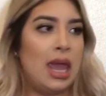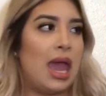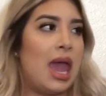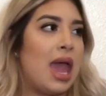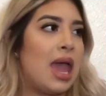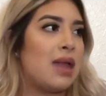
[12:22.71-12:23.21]

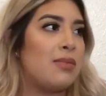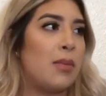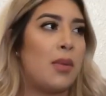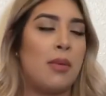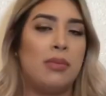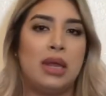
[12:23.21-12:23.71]
and my
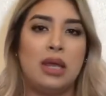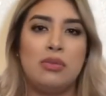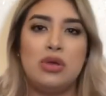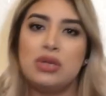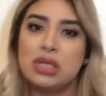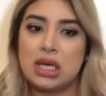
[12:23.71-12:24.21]
mom playing
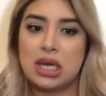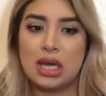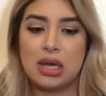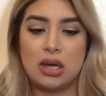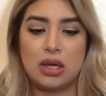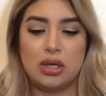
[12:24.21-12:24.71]
music.